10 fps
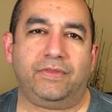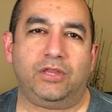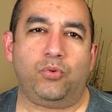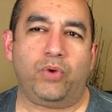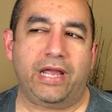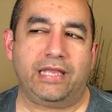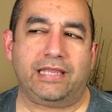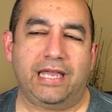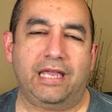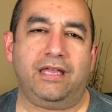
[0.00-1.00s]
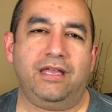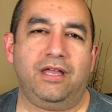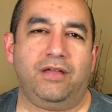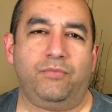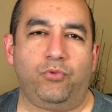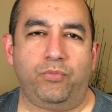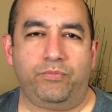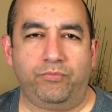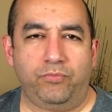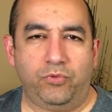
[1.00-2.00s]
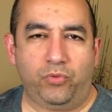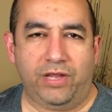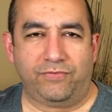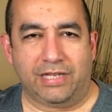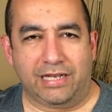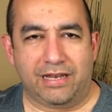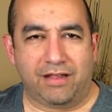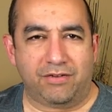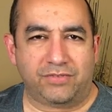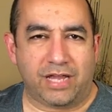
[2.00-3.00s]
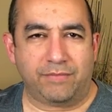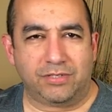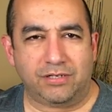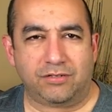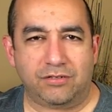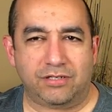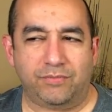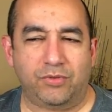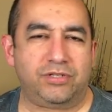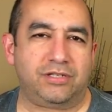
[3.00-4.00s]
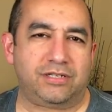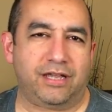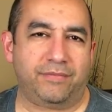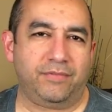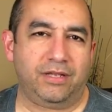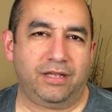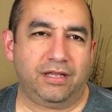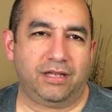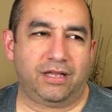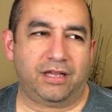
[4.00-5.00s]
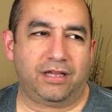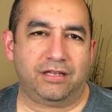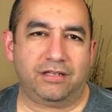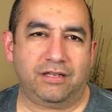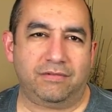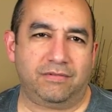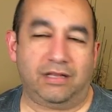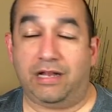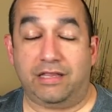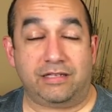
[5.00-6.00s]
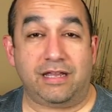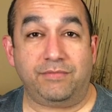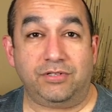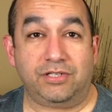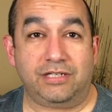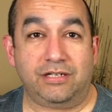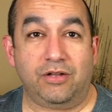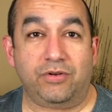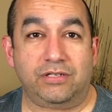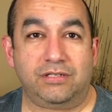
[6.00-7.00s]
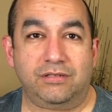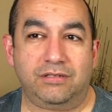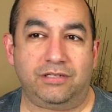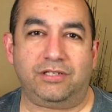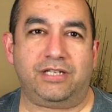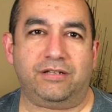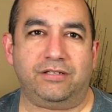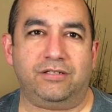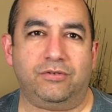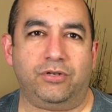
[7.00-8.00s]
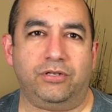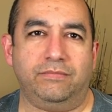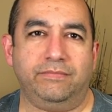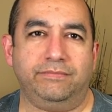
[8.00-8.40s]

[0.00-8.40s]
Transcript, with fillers: the way they weaved in and out of time signatures. And most of the time, uh, a lot of the times you just didn't notice. It just sounded so good.